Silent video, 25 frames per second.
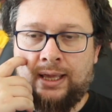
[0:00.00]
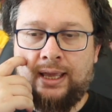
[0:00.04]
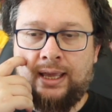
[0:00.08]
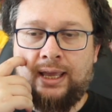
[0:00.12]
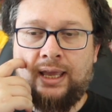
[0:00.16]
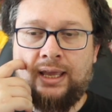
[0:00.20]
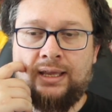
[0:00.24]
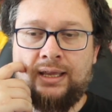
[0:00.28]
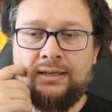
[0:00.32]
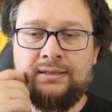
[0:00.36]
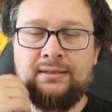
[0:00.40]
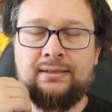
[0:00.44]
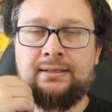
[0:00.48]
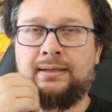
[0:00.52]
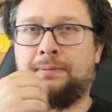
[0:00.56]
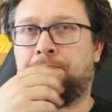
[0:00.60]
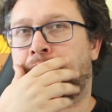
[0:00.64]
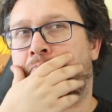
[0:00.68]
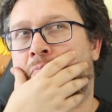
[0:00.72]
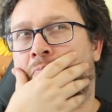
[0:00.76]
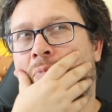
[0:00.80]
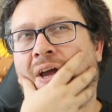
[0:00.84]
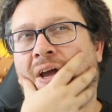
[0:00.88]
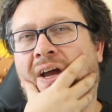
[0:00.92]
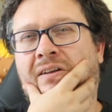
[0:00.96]
And
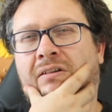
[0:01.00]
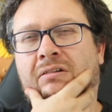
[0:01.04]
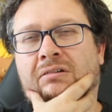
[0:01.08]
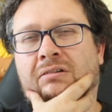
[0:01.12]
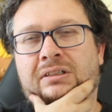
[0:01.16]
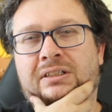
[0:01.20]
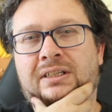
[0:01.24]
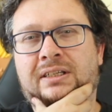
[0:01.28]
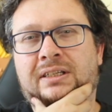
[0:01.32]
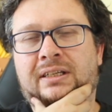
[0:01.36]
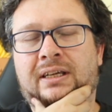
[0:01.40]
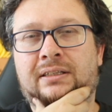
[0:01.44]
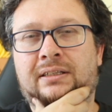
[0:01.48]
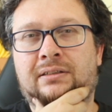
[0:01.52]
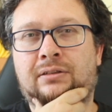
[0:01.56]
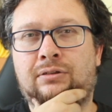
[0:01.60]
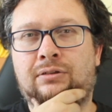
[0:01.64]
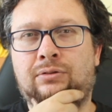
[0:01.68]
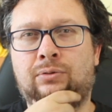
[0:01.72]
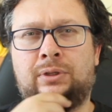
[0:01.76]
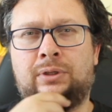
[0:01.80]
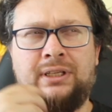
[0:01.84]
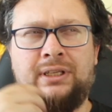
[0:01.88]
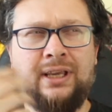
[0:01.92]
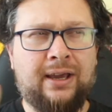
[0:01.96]
I looked at it and
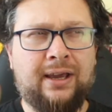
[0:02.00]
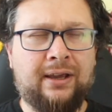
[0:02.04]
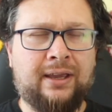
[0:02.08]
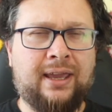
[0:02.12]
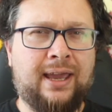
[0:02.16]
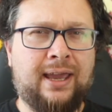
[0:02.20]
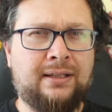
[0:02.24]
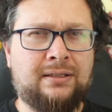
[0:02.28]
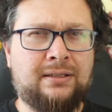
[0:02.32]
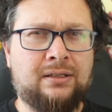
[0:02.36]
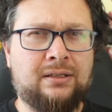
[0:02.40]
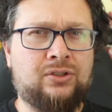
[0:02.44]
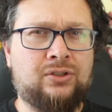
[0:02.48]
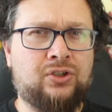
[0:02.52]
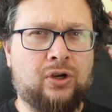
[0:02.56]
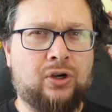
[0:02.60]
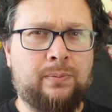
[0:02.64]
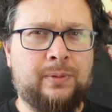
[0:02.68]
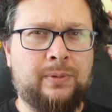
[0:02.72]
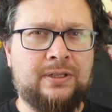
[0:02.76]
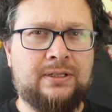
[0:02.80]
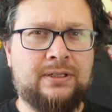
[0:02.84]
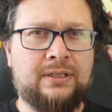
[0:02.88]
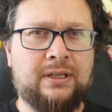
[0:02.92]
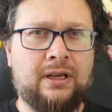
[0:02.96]
thought, yeah, okay, it's a
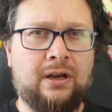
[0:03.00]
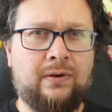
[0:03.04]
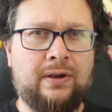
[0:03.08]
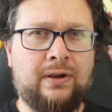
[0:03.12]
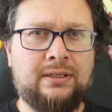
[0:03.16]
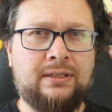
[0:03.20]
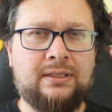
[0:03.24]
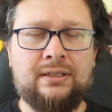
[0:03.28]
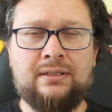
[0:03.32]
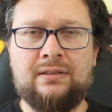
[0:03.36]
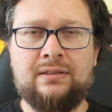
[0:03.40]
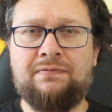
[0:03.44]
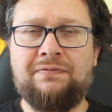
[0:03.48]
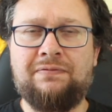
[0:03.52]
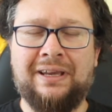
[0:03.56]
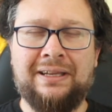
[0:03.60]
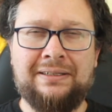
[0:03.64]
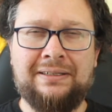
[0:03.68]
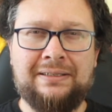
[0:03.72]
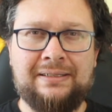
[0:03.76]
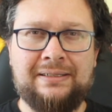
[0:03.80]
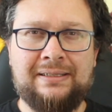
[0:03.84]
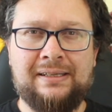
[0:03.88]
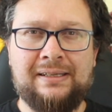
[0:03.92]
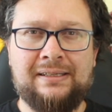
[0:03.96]
German series, it's a
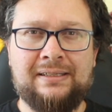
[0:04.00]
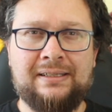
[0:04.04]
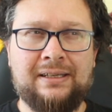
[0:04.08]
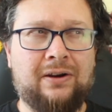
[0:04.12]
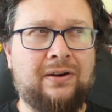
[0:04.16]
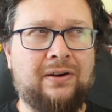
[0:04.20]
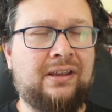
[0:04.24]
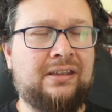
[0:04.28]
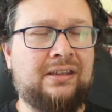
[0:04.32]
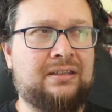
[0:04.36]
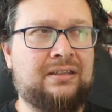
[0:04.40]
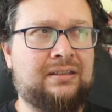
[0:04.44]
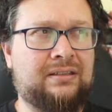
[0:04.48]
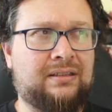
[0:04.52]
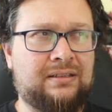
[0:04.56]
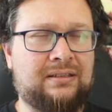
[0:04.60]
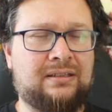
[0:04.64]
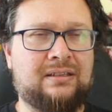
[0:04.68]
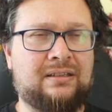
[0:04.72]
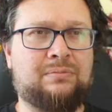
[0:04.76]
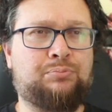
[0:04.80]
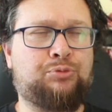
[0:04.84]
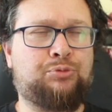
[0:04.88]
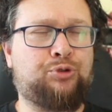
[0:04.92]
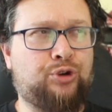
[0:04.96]
fantasy series.
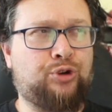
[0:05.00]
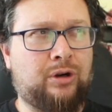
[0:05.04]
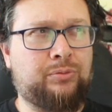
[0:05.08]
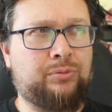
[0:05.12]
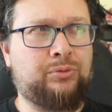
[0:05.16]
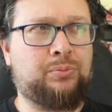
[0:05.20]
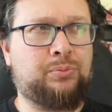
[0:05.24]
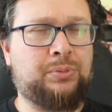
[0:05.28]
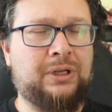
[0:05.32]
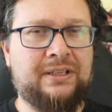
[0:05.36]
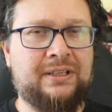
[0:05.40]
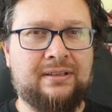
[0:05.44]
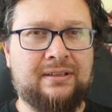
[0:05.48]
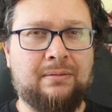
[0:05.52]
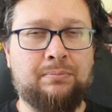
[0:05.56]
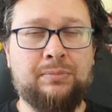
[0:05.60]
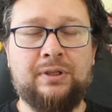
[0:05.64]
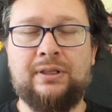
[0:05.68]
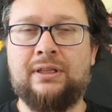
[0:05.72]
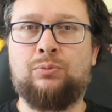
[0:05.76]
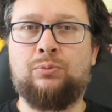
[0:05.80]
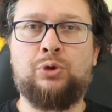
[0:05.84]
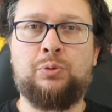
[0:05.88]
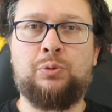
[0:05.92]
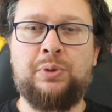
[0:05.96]
This is probably something
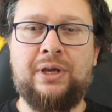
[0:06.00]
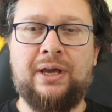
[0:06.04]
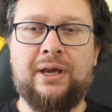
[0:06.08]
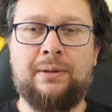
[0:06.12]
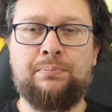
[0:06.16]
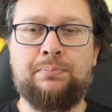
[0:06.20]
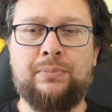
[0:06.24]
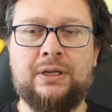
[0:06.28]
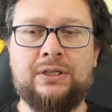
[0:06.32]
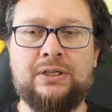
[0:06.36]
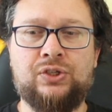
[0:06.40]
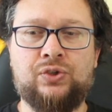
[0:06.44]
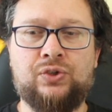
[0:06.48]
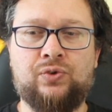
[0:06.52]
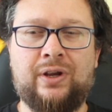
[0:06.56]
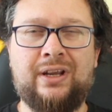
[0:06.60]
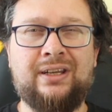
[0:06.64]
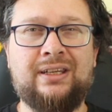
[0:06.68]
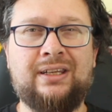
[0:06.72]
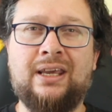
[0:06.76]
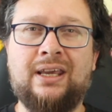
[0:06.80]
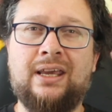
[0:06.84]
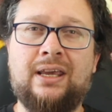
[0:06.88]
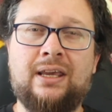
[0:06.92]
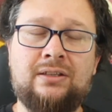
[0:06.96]
that would be up my
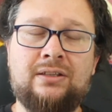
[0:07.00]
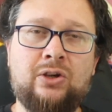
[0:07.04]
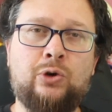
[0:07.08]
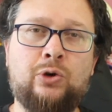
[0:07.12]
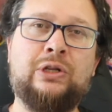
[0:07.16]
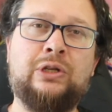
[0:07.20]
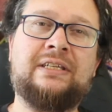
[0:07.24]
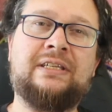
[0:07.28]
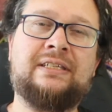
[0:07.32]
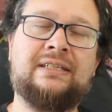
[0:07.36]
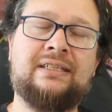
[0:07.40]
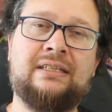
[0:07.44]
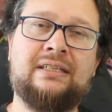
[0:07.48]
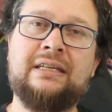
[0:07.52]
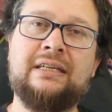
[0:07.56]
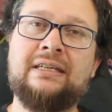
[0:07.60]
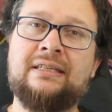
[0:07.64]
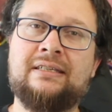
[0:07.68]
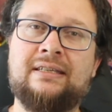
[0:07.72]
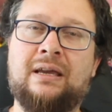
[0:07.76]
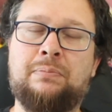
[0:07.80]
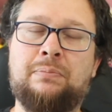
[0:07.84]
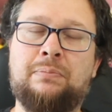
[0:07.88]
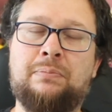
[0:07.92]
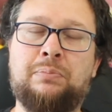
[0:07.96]
street. It's only
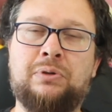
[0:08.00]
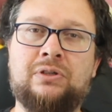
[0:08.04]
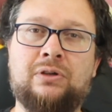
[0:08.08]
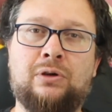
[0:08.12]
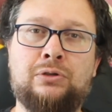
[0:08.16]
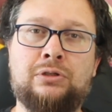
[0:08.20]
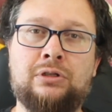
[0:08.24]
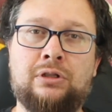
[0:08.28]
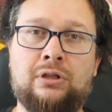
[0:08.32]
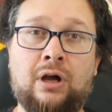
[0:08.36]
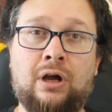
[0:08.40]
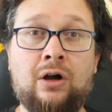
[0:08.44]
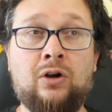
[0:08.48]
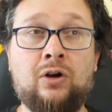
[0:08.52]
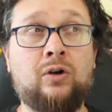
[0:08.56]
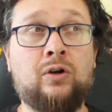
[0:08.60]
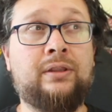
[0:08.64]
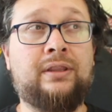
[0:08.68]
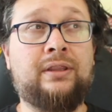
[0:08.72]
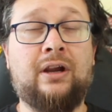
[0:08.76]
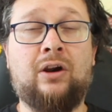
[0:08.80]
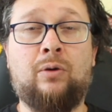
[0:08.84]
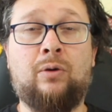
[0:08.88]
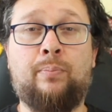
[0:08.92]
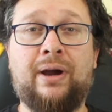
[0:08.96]
six episodes long,
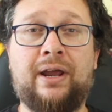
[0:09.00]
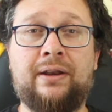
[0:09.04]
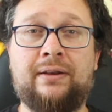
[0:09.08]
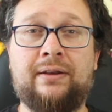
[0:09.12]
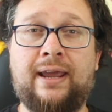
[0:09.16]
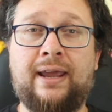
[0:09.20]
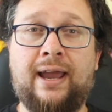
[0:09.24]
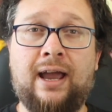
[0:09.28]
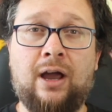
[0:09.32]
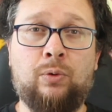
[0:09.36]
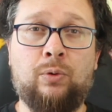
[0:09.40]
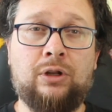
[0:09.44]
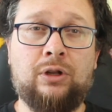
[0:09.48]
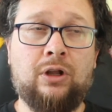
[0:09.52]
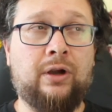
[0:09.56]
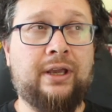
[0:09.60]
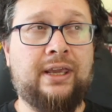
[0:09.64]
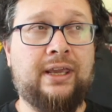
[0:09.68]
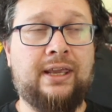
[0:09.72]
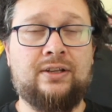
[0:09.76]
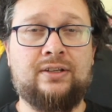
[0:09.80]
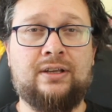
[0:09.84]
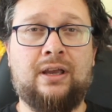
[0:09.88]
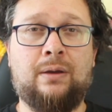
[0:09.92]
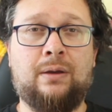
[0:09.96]
they're about an hour long
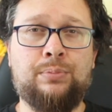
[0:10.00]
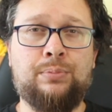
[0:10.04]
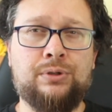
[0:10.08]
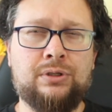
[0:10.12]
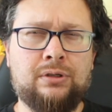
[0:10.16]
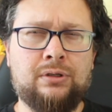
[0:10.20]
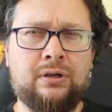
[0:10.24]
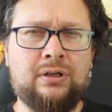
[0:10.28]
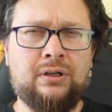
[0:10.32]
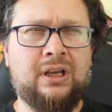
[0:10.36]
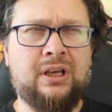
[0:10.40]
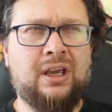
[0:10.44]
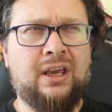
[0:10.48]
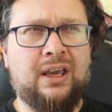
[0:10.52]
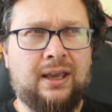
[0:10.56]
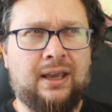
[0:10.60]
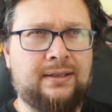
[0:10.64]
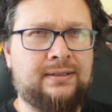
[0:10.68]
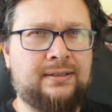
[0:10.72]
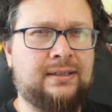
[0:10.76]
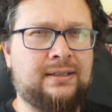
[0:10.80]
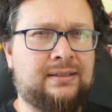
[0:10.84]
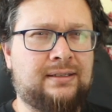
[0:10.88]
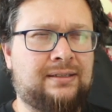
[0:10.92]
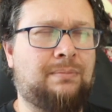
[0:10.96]
each episode.
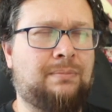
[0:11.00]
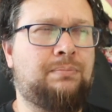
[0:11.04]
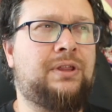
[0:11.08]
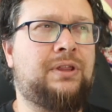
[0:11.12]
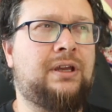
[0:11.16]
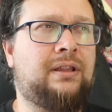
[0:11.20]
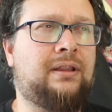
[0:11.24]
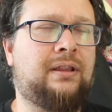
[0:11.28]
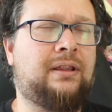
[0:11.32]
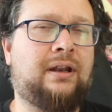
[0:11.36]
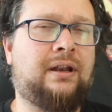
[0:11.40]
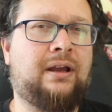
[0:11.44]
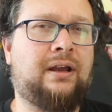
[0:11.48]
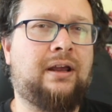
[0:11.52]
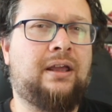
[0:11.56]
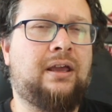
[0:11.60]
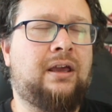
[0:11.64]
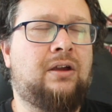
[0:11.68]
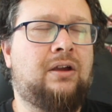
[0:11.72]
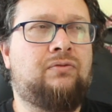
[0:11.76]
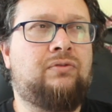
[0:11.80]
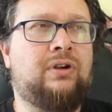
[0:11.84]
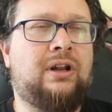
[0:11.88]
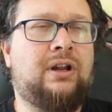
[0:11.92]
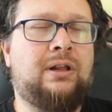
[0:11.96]
Is this something that I
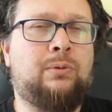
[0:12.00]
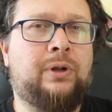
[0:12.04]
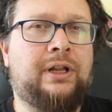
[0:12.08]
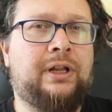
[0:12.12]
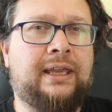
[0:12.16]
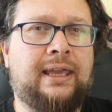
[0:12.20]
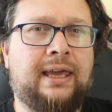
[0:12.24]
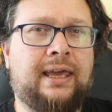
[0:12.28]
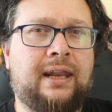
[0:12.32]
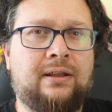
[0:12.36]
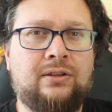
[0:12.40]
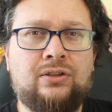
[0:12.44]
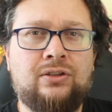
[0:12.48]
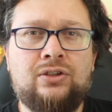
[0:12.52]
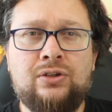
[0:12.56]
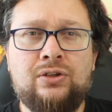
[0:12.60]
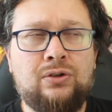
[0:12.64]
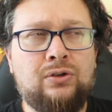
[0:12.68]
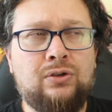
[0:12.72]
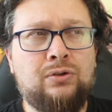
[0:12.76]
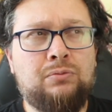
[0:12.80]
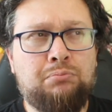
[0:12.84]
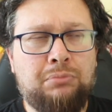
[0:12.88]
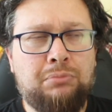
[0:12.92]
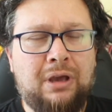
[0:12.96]
really want to get
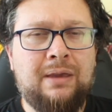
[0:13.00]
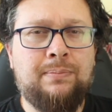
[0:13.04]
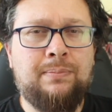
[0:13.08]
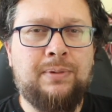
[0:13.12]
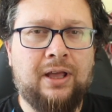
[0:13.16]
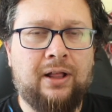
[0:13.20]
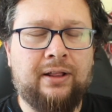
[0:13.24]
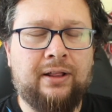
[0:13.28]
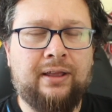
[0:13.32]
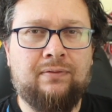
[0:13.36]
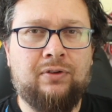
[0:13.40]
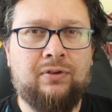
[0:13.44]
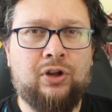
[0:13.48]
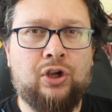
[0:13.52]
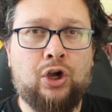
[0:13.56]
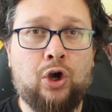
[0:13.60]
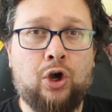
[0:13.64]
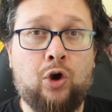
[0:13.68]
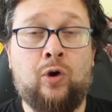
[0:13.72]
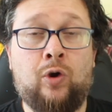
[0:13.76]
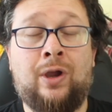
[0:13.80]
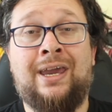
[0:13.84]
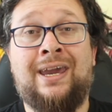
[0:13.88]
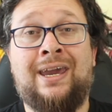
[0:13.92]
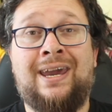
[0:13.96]
into? Maybe I'll give it a
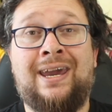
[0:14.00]
go.